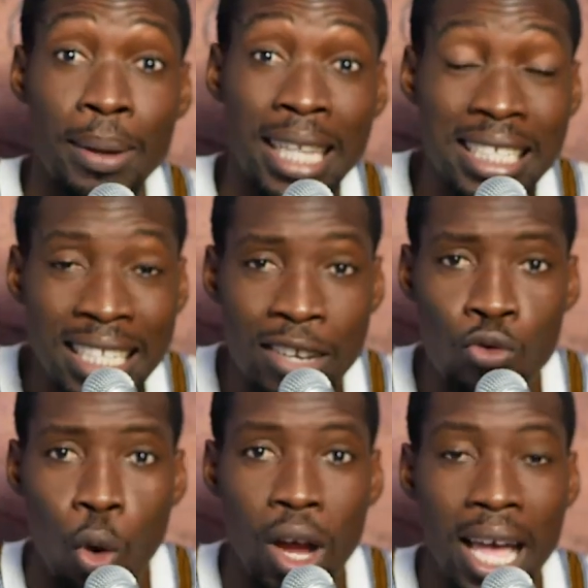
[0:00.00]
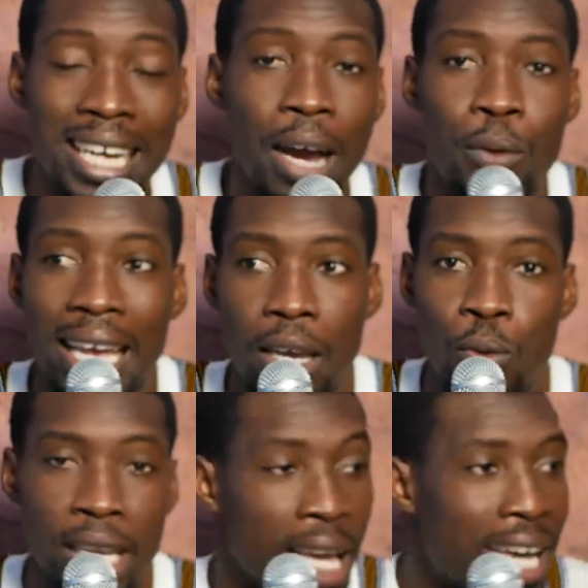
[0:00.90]
bata she dey you e na we aye
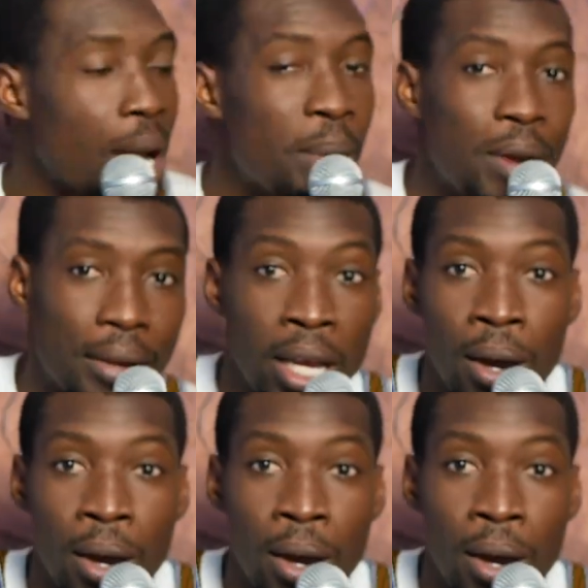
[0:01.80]
we e na me aye